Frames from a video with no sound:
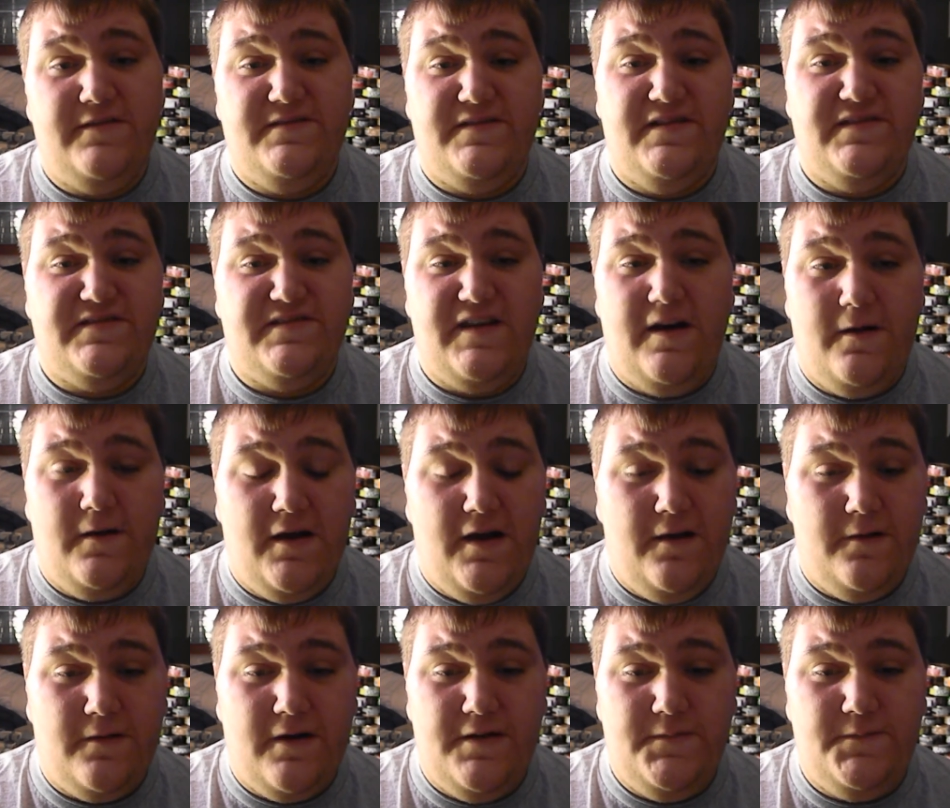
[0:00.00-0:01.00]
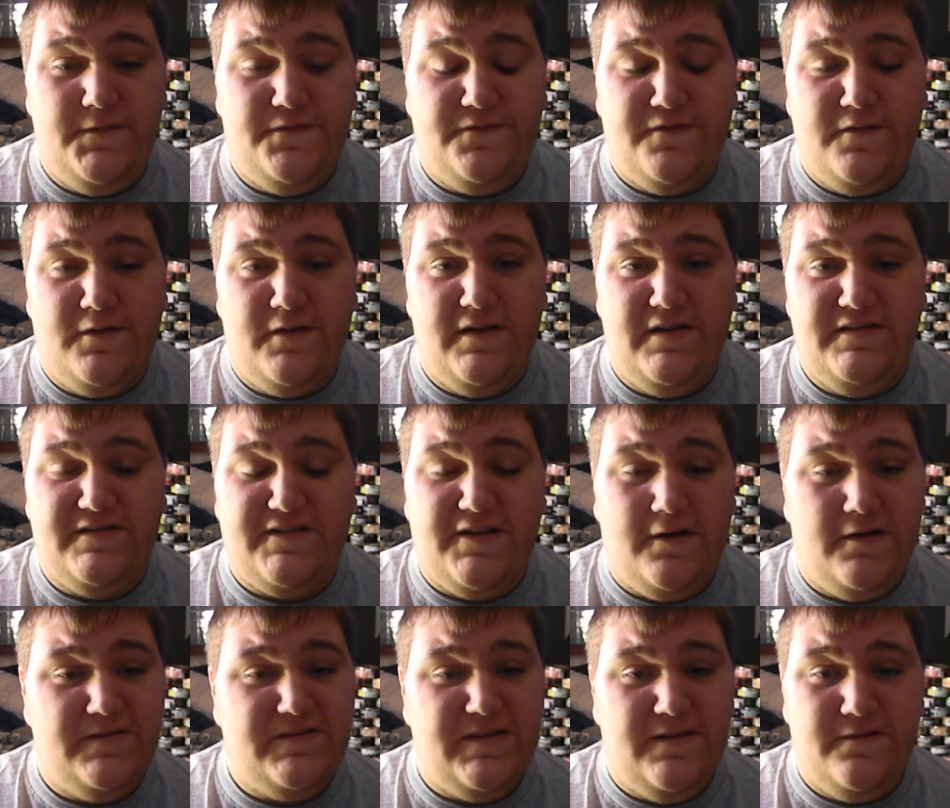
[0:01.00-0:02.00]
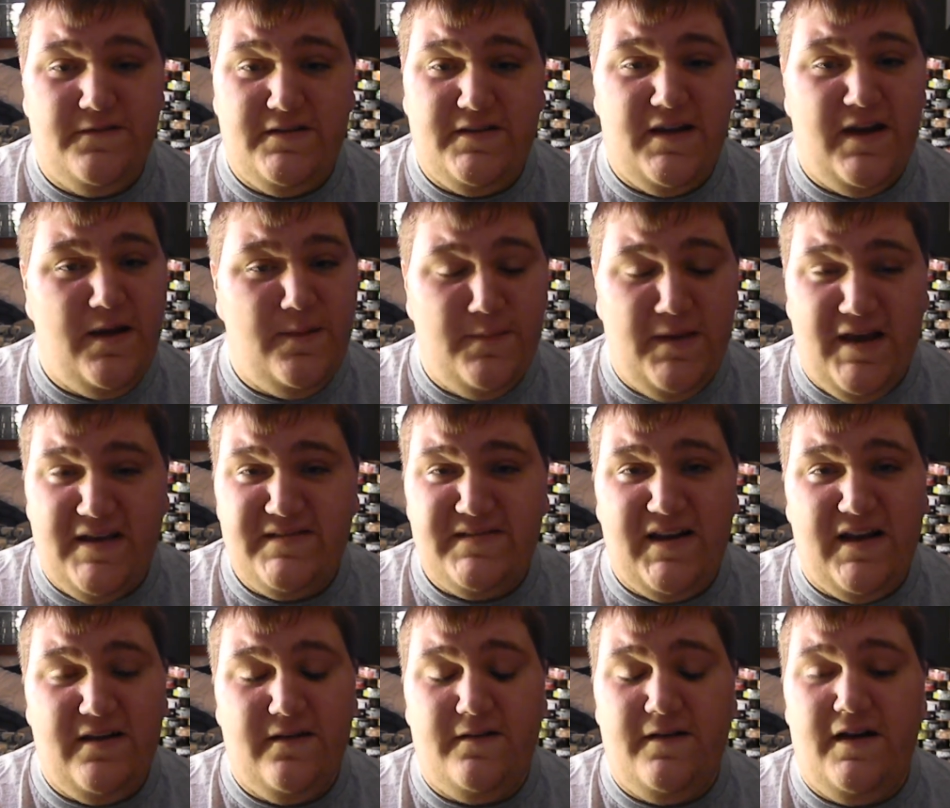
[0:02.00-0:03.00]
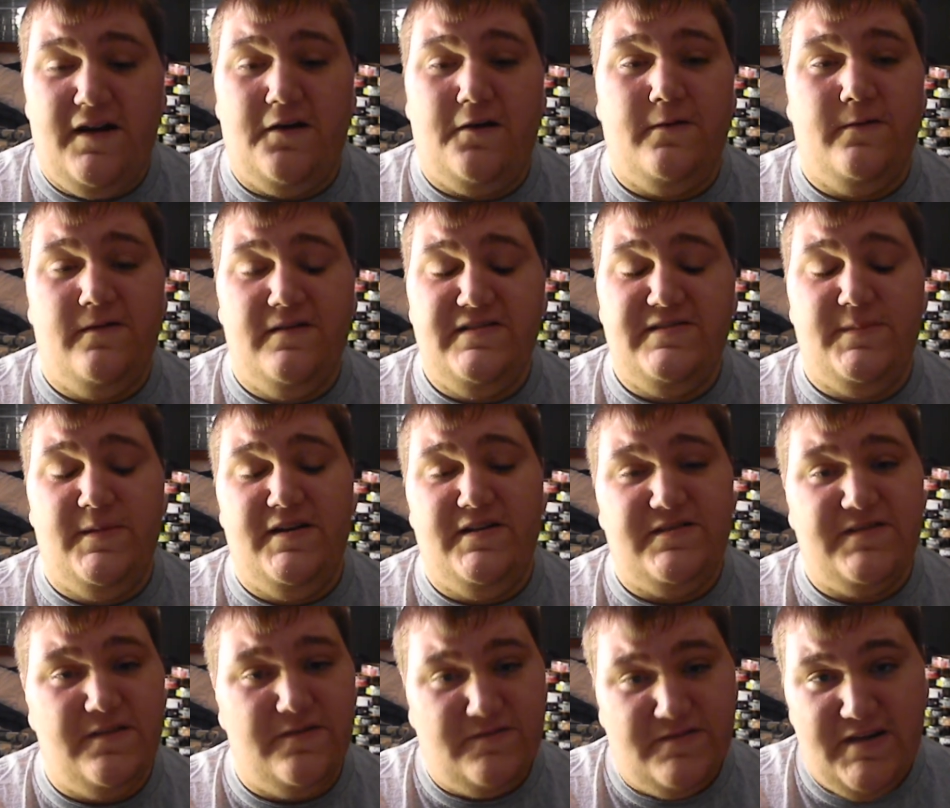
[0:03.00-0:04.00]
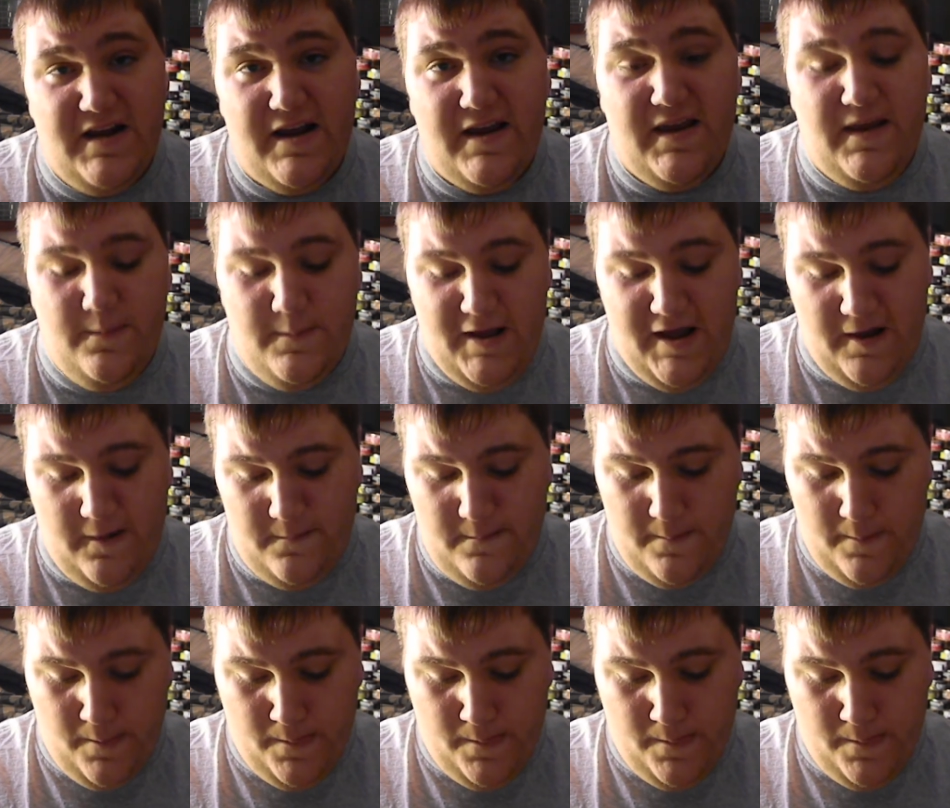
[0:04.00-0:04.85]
the soda right before he starts every time. Guy's got a lot of charisma, so check him out.